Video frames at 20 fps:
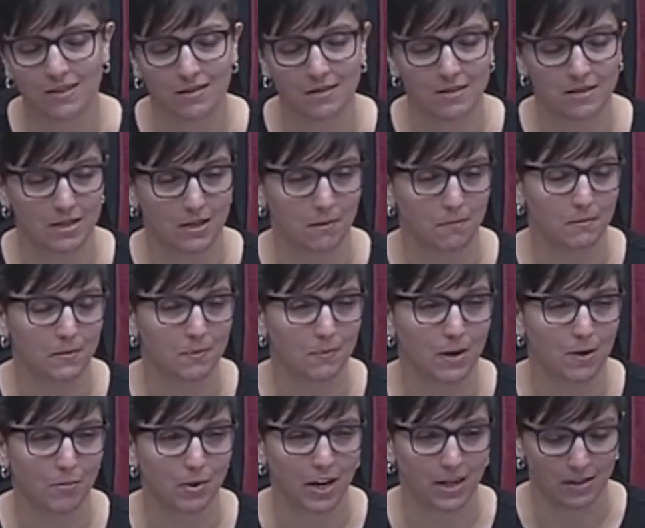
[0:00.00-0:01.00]
it seemed
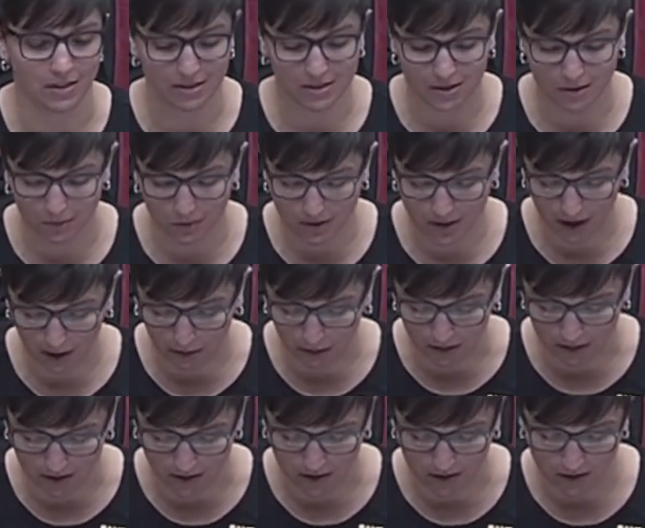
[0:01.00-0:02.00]
my pregnancy was
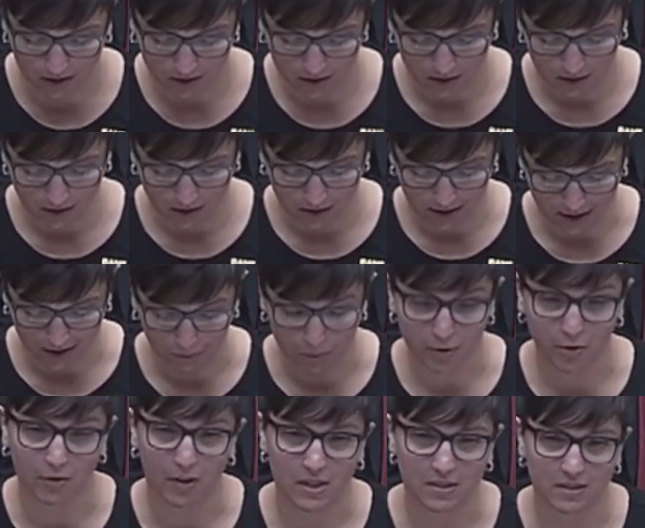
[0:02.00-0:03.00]
healthy and
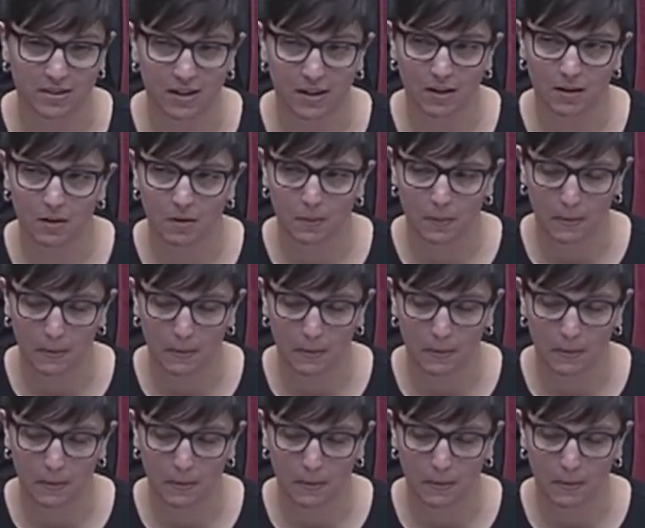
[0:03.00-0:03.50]
progressing.